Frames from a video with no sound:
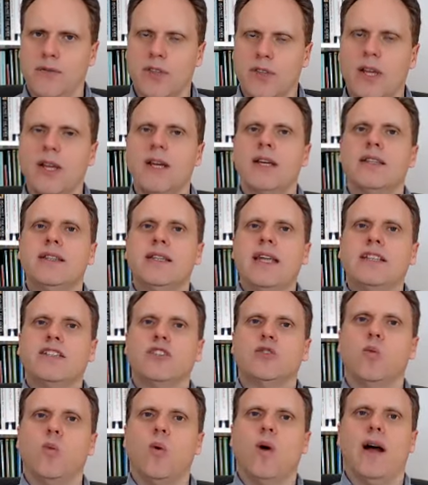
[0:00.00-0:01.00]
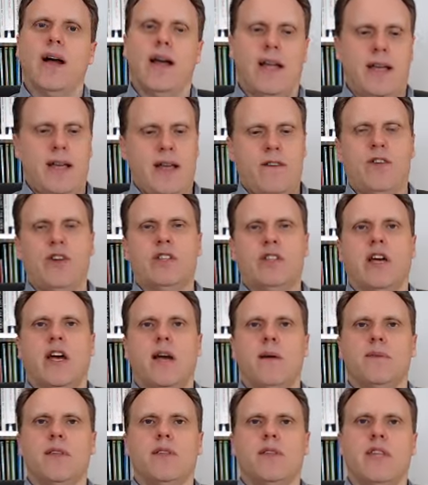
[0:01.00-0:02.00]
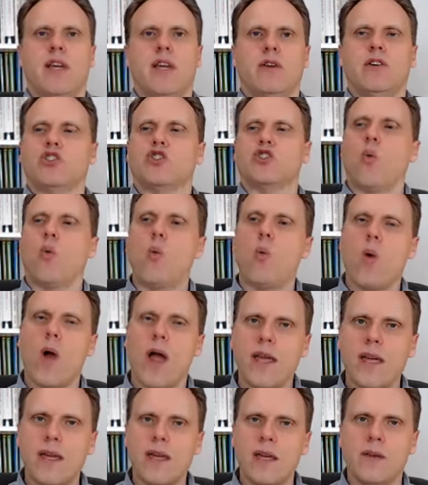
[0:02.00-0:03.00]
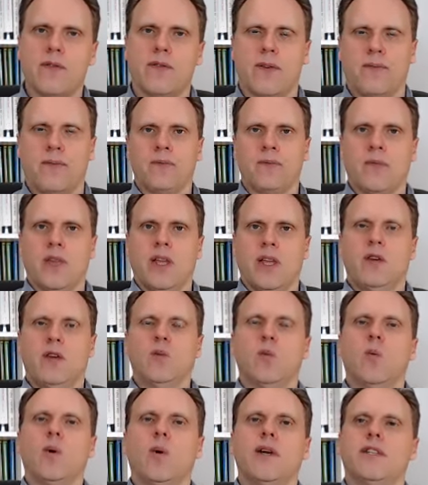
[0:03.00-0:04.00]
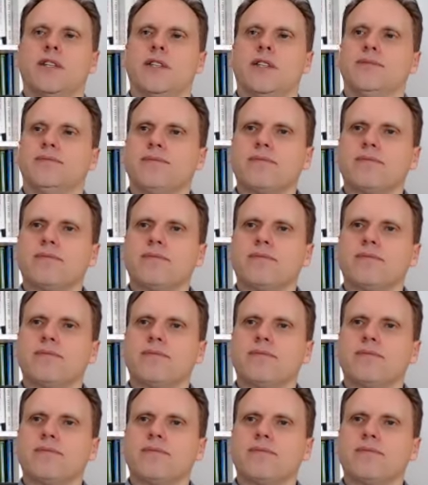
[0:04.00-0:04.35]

That's why every time that there is a wave in which